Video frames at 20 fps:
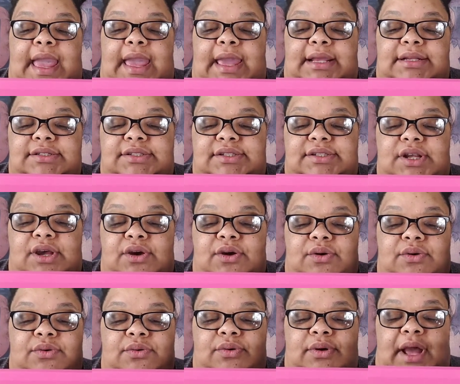And
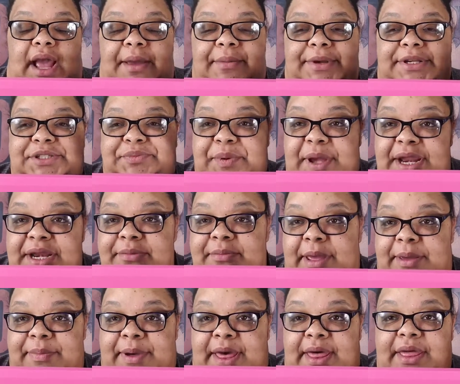so I'm expanding
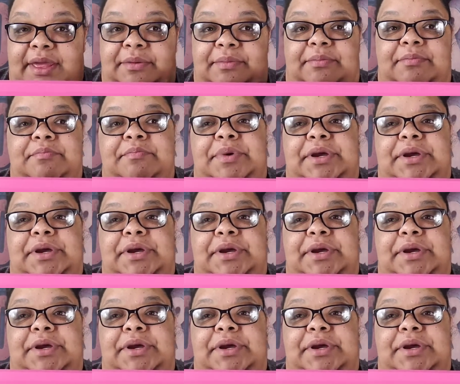my palette,